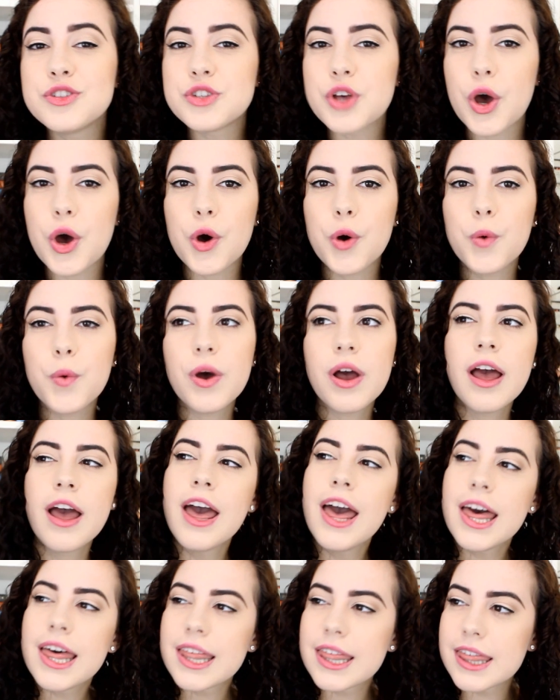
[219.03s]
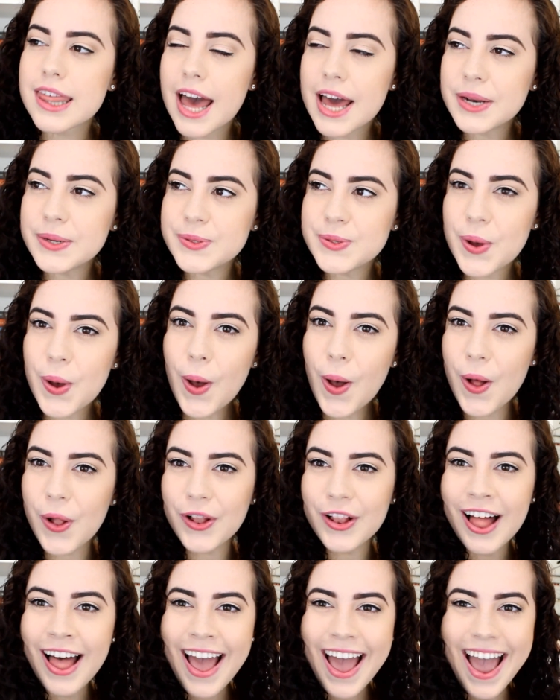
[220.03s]
So that is
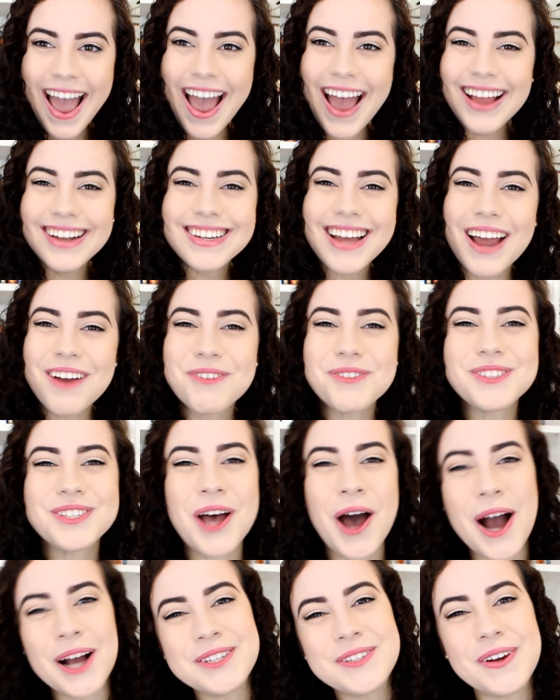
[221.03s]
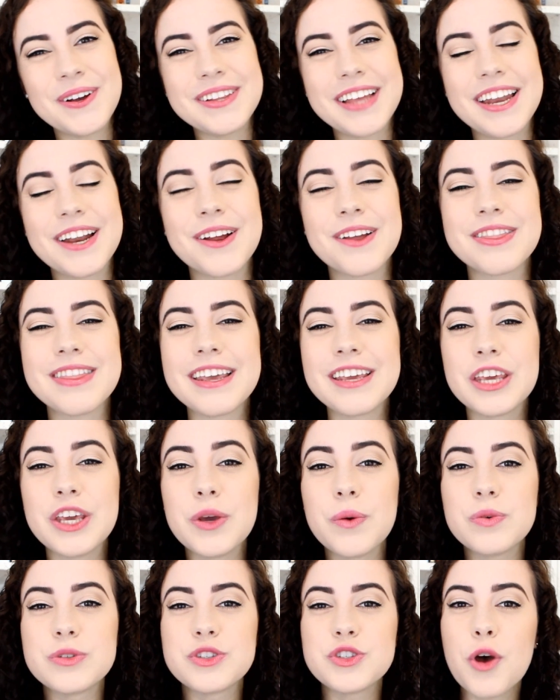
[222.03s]
all, and I will talk to you all later. Thank
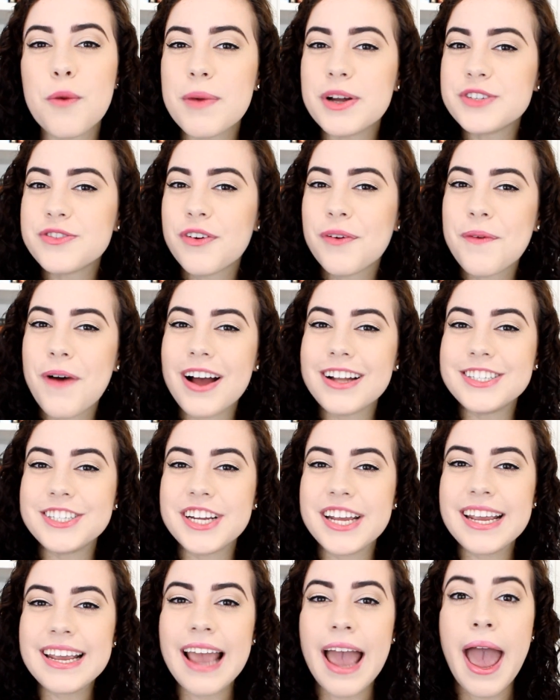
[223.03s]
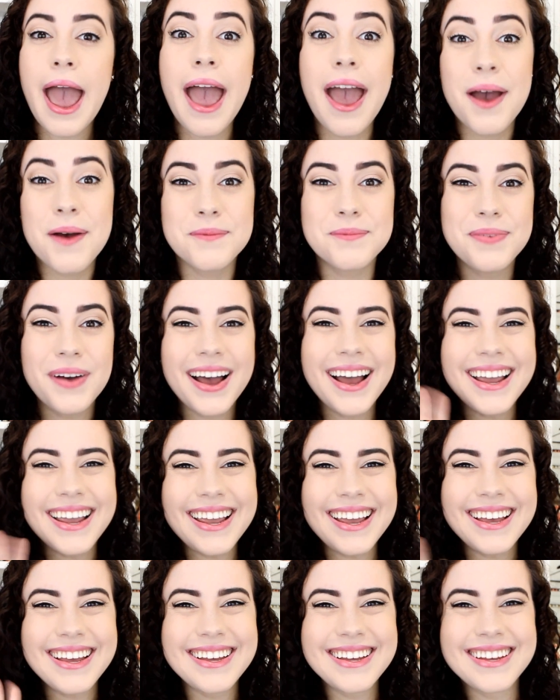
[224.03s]
you so much for watching.
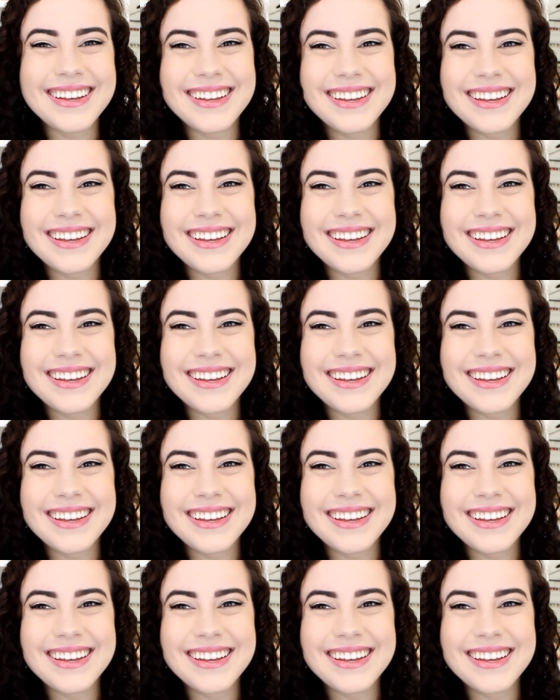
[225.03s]
Bye!